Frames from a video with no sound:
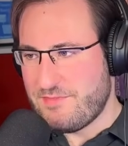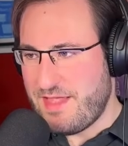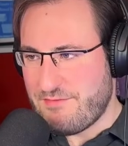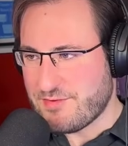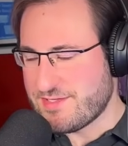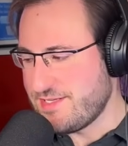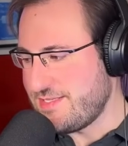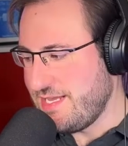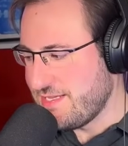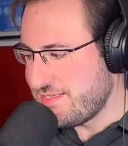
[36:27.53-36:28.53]
ever since
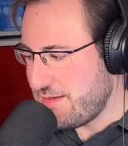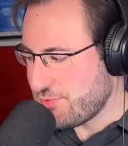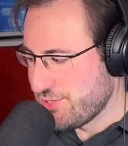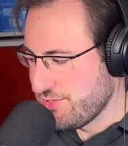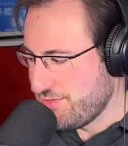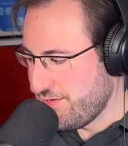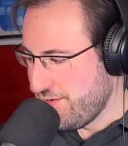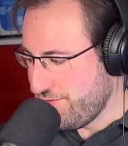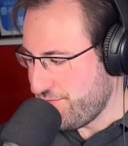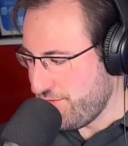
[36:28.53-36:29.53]
the inception
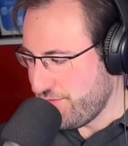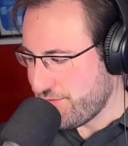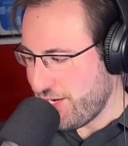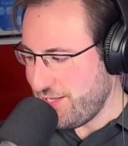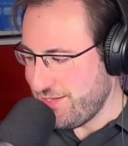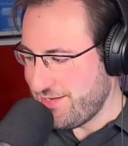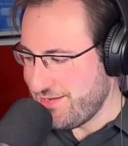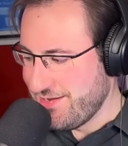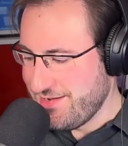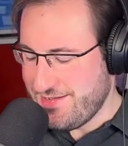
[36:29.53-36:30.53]
of Kotlin.
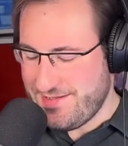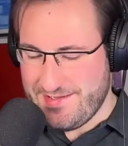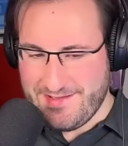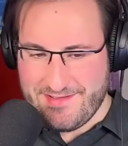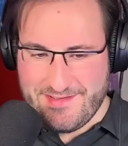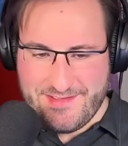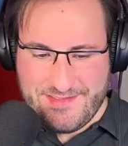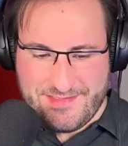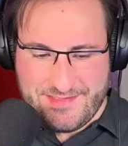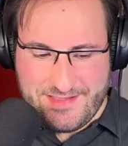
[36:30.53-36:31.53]
Uh,
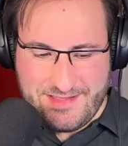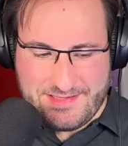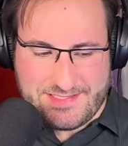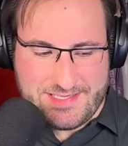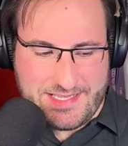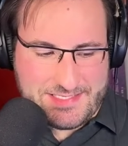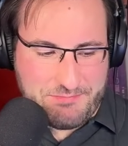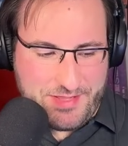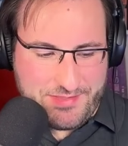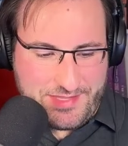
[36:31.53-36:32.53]
it's
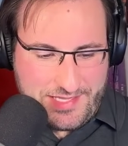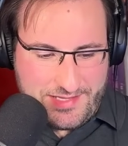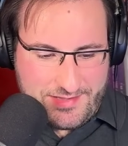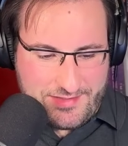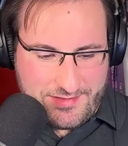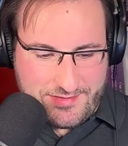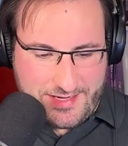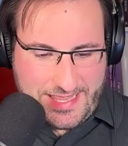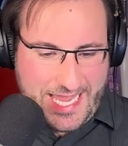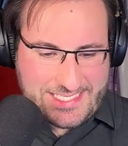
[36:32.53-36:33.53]
been the
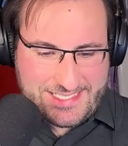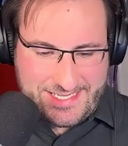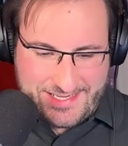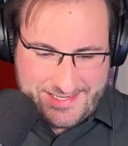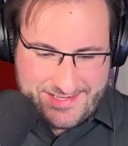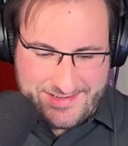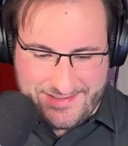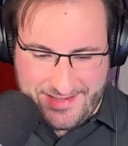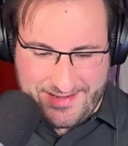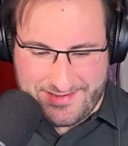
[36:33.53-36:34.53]
classic,
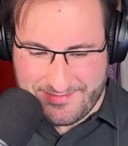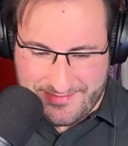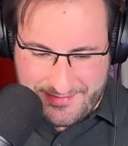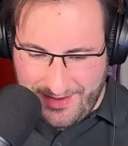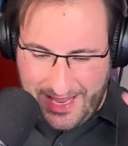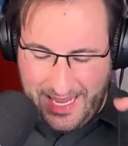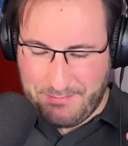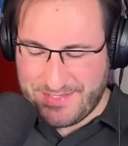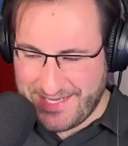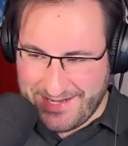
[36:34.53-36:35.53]
like the
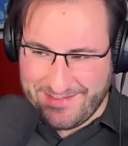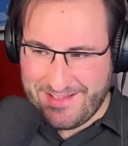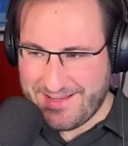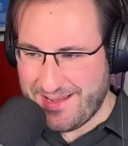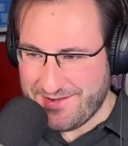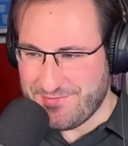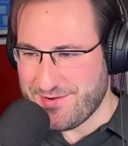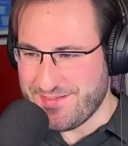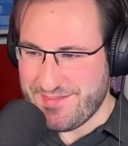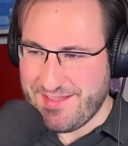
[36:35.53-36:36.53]
hype cycle, I kind of
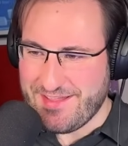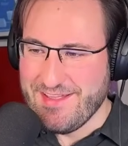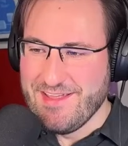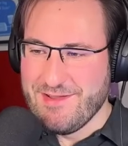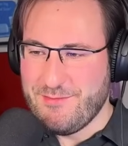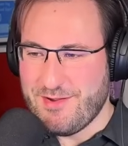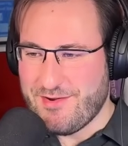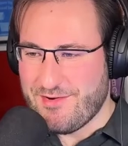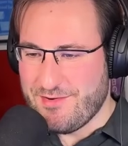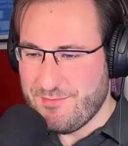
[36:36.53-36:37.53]
want to say,
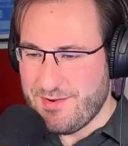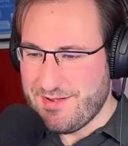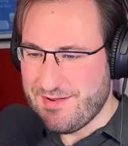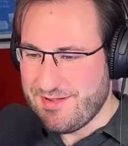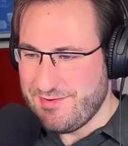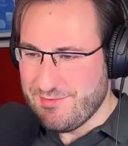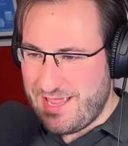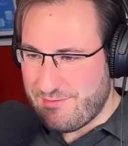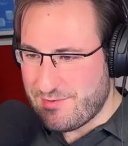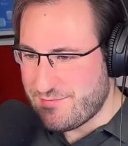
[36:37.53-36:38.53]
where when a new
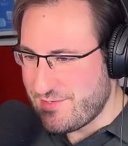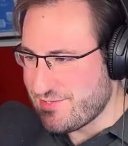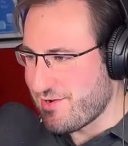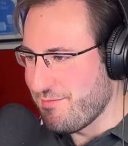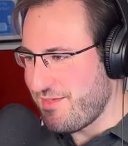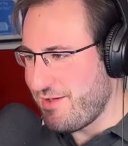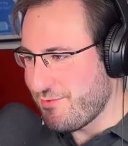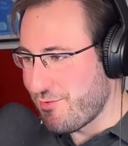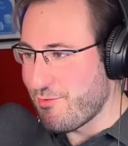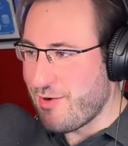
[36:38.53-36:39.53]
language feature comes out,
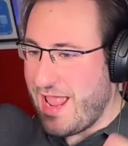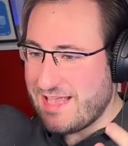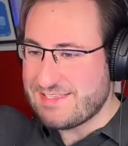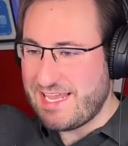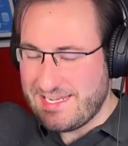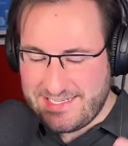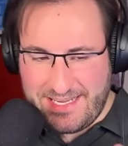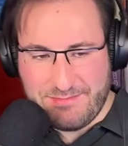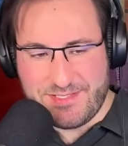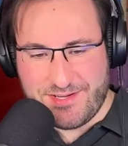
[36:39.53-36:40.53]
or as a
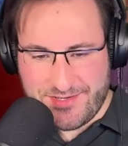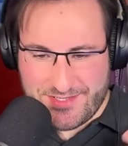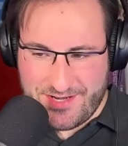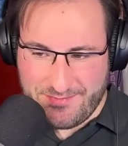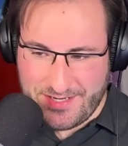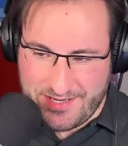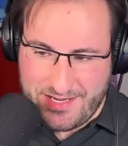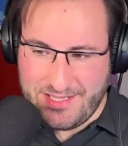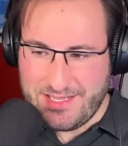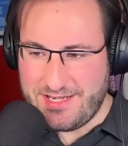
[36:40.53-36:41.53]
team starts adopting
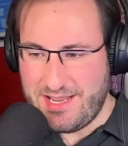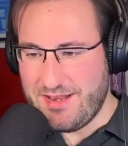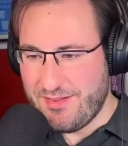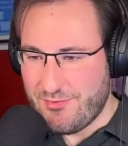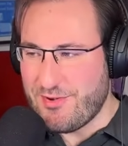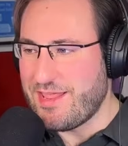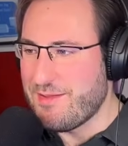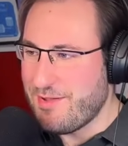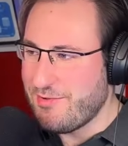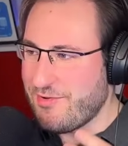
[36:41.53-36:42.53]
Kotlin and learning
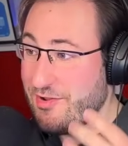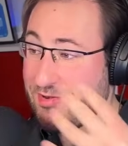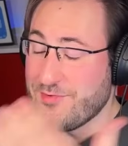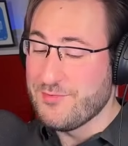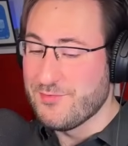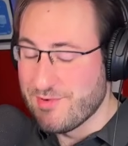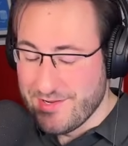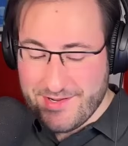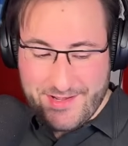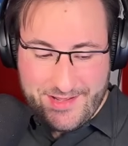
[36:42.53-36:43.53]
about a new
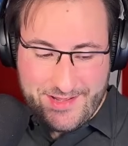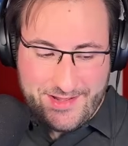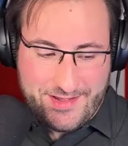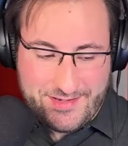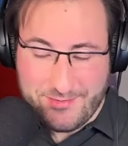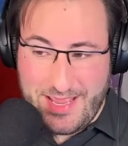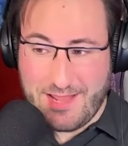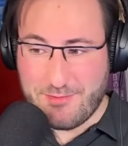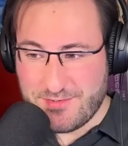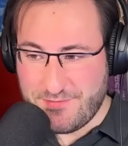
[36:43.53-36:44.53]

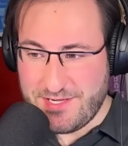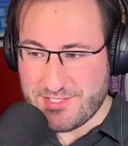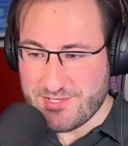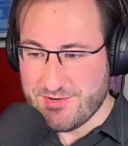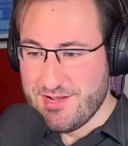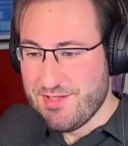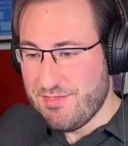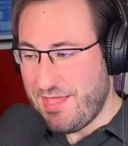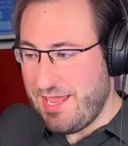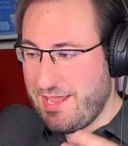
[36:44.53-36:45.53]
language feature,
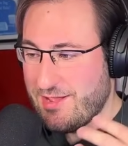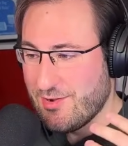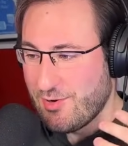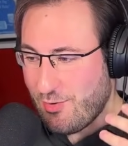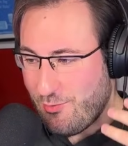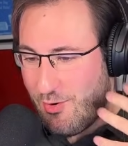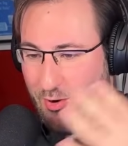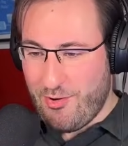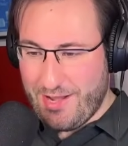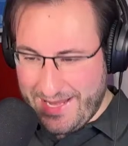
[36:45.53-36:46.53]
they go
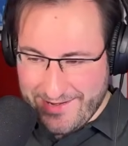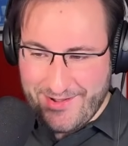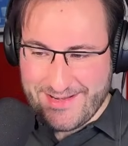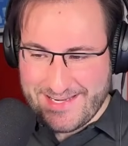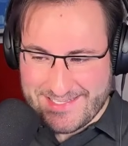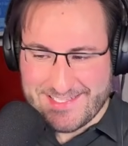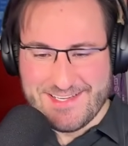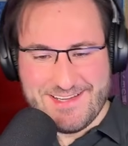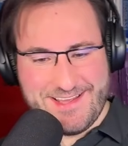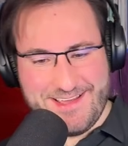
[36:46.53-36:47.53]
all in on it,
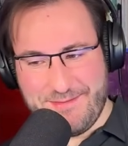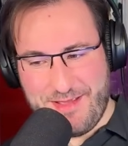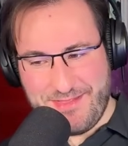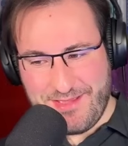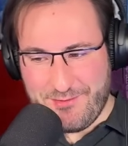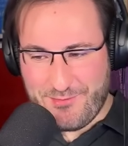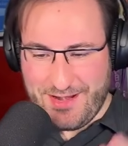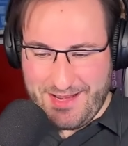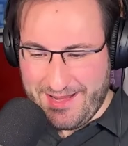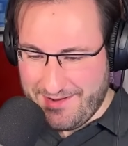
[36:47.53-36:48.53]
and they
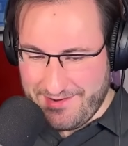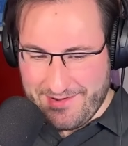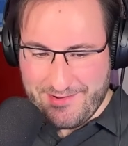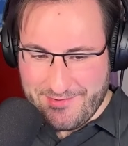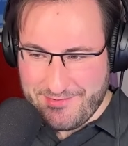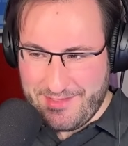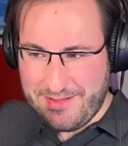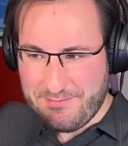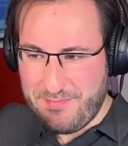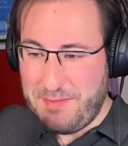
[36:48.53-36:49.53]
really,
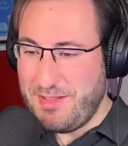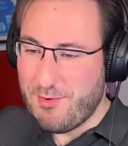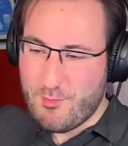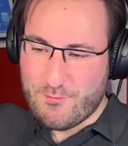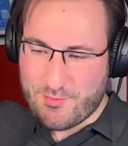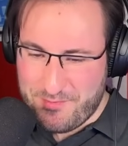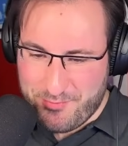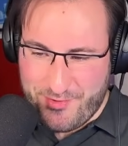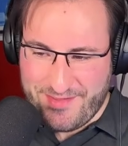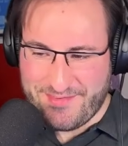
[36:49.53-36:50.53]
they maybe over
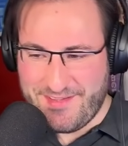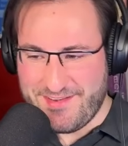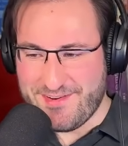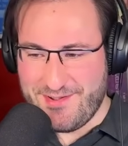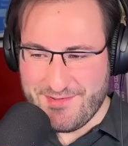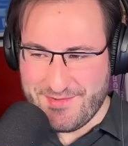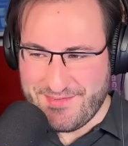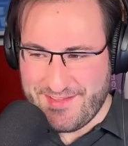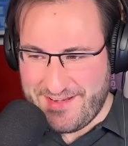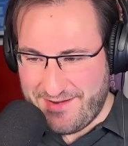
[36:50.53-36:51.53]
embrace it. All of a
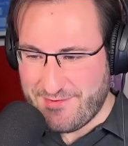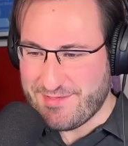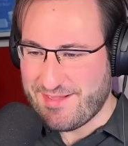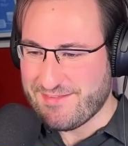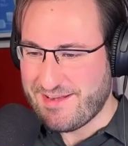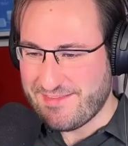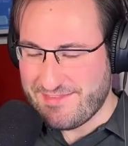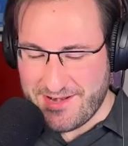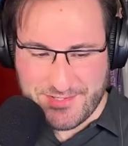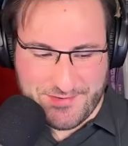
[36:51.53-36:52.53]
sudden, everything's an
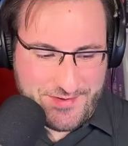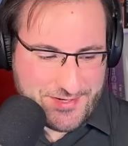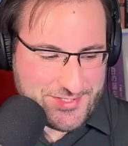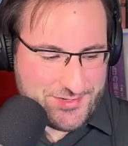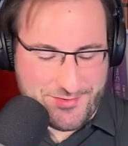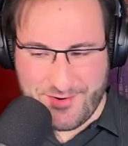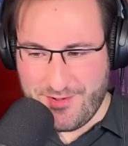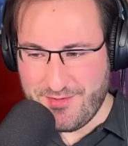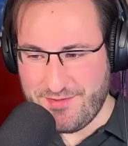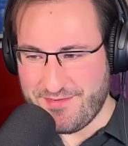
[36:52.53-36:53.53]
extension function, or
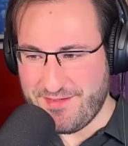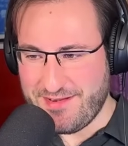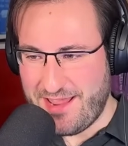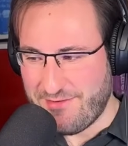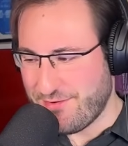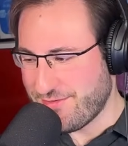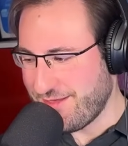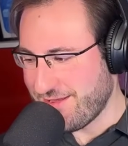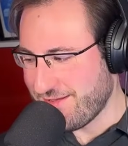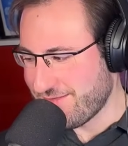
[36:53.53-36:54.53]
all of a sudden,
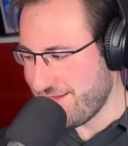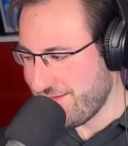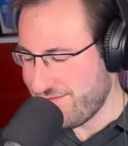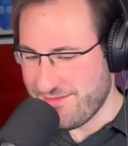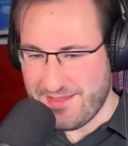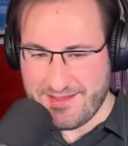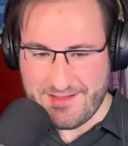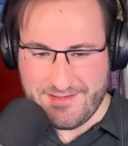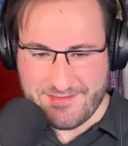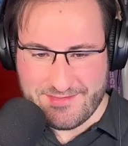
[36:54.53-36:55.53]
everything is like
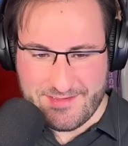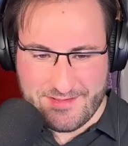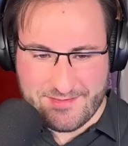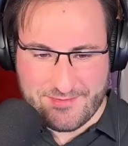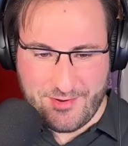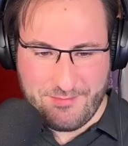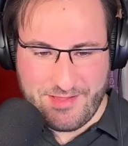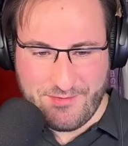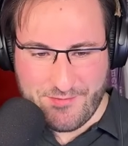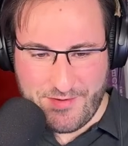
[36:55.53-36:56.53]
a top
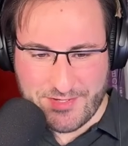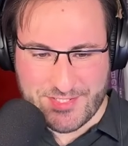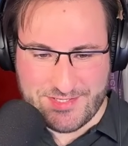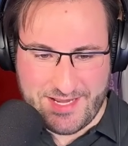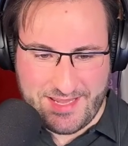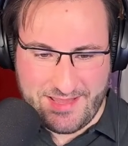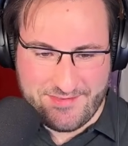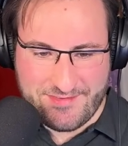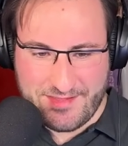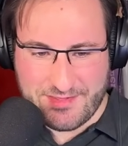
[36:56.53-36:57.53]
level function that
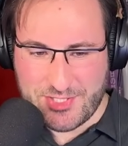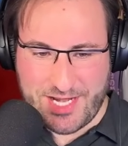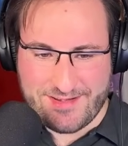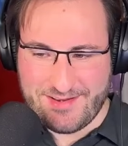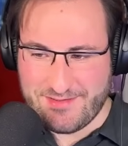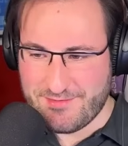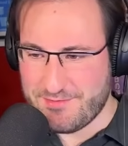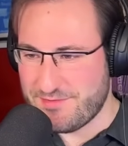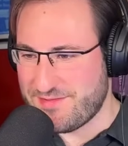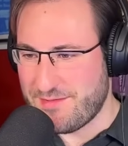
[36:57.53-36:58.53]
gets injected
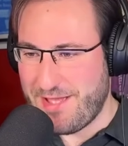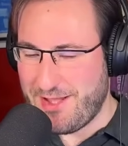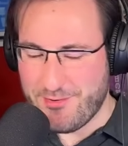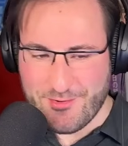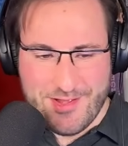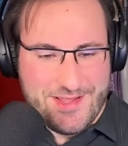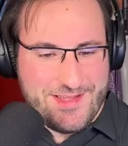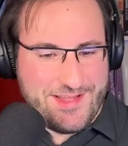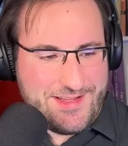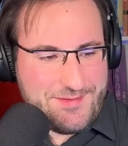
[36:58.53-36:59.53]
somehow.
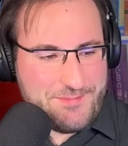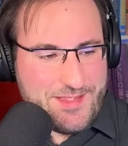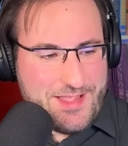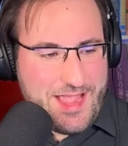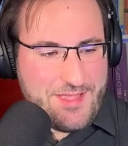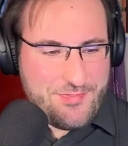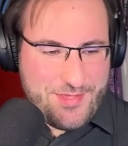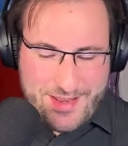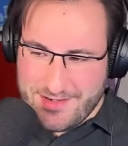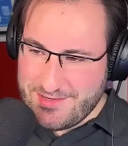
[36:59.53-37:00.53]
And
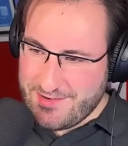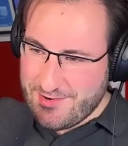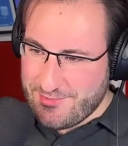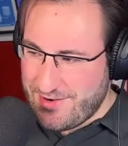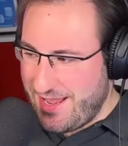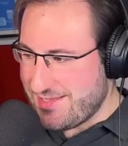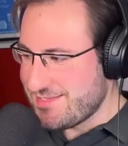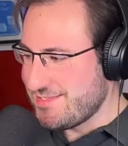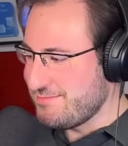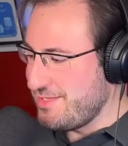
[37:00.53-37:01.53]
then,
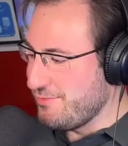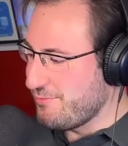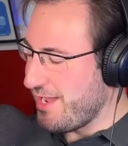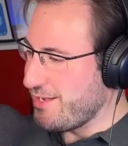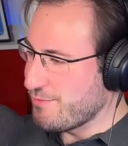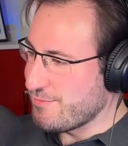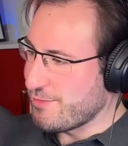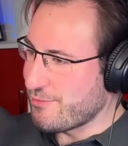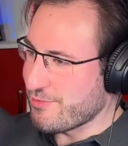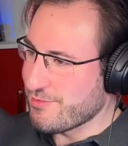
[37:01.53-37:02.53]
as you kind of
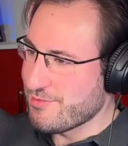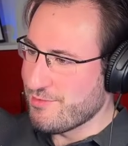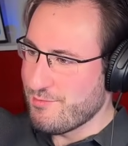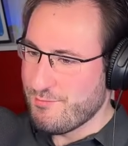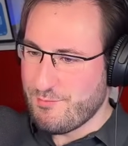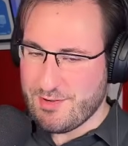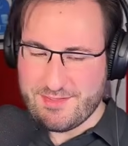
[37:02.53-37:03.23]
learn what